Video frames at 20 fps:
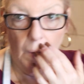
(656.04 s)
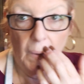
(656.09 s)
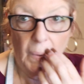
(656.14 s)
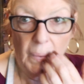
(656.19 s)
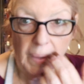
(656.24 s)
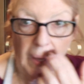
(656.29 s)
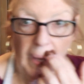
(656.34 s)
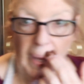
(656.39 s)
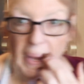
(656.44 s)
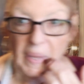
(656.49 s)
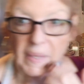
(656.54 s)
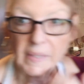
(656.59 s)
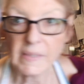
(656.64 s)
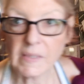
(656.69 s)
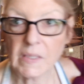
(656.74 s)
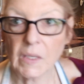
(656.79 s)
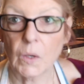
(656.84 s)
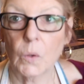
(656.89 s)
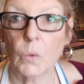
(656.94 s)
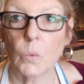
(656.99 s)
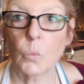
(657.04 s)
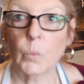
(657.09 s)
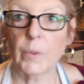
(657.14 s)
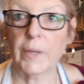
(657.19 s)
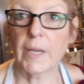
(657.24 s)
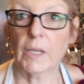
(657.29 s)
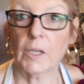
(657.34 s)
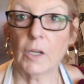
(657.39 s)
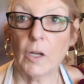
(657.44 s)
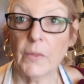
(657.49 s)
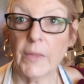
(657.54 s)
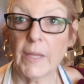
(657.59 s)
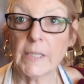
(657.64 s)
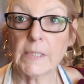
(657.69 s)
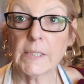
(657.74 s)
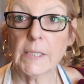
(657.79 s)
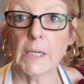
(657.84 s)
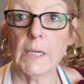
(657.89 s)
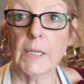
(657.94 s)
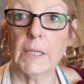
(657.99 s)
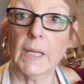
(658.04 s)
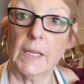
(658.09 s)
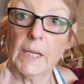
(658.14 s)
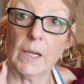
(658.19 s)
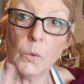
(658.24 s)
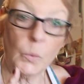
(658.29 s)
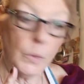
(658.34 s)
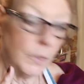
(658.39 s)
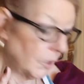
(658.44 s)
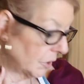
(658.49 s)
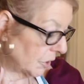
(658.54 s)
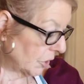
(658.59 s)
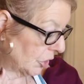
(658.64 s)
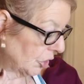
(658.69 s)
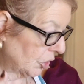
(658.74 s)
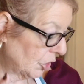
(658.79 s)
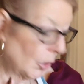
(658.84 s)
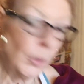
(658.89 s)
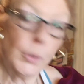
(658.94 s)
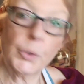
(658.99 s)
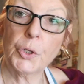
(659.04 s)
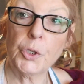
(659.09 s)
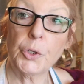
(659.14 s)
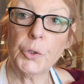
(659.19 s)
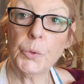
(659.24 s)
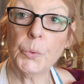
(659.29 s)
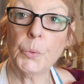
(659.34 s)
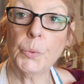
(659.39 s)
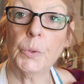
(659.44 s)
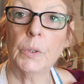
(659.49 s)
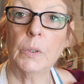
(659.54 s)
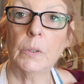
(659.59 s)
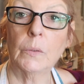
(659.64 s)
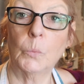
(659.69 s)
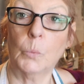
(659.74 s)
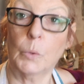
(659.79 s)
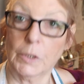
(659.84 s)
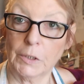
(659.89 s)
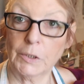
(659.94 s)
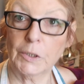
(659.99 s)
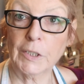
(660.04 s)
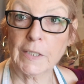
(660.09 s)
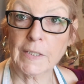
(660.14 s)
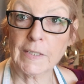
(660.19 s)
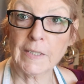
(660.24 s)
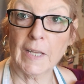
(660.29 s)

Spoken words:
Okay, so we got all that done, and I wanted to show you what it looks